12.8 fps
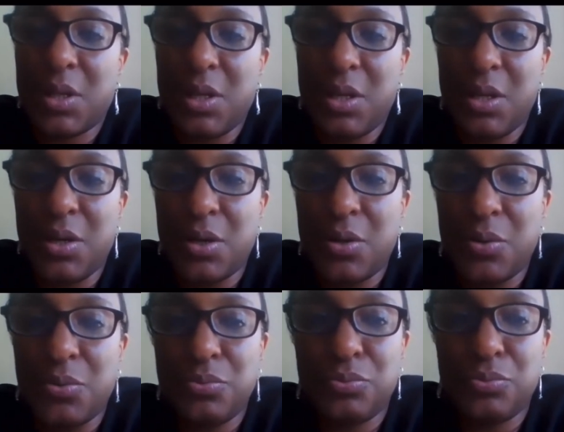You
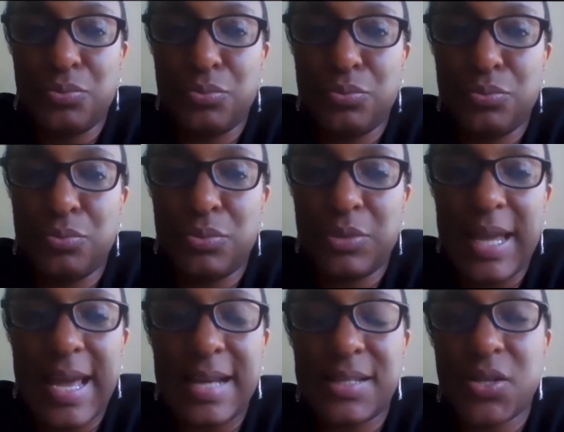know,
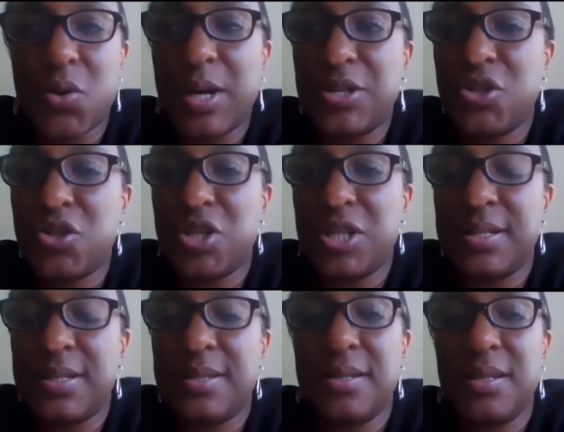they ask
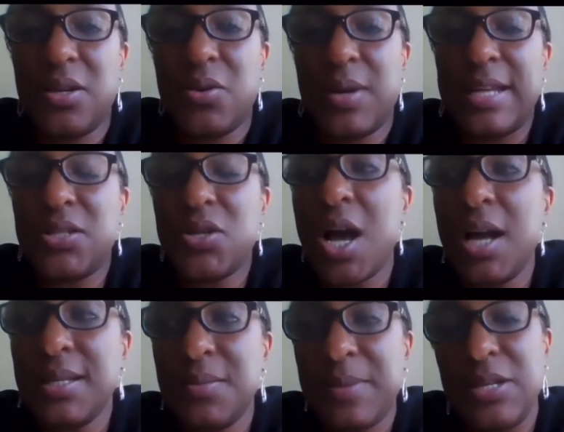questions, you know, and I
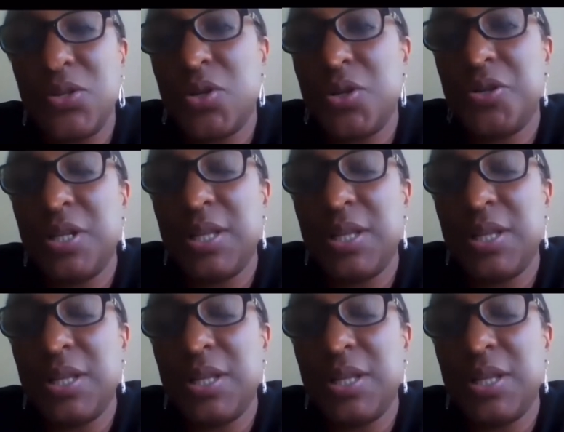talk to my daughter a